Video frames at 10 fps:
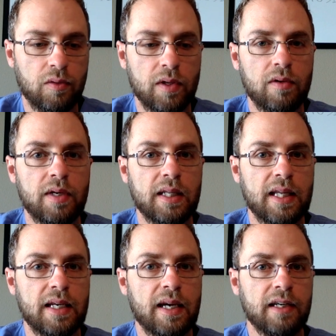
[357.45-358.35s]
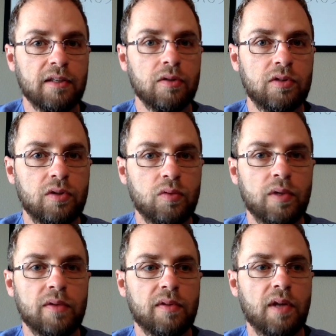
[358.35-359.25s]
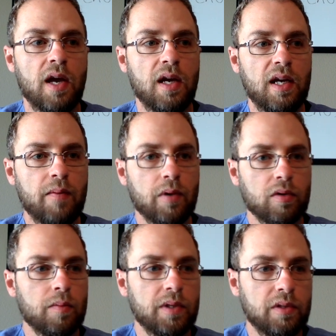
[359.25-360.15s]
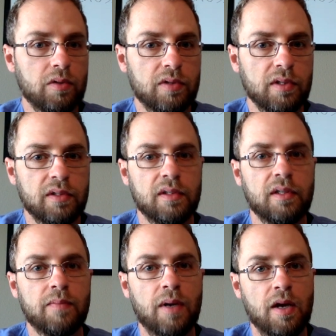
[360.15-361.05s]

whether or not they diagnose you with hemochromatosis. Um,